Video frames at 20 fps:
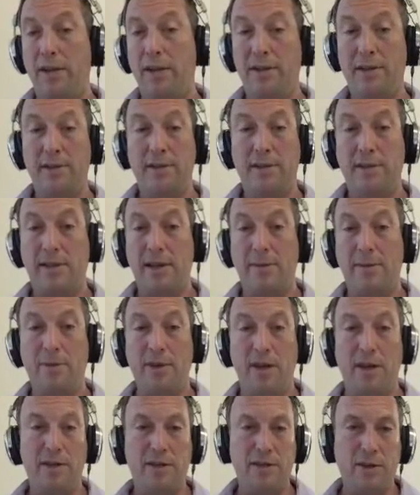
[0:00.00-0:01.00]
this is the same
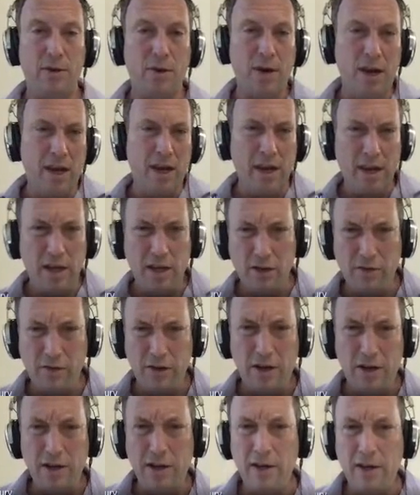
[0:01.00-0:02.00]
thing. So
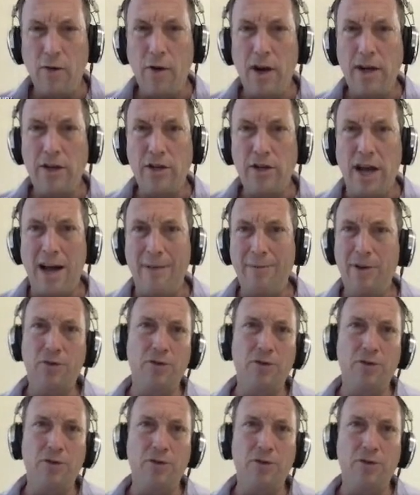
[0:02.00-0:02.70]
Ilva, you did a great job.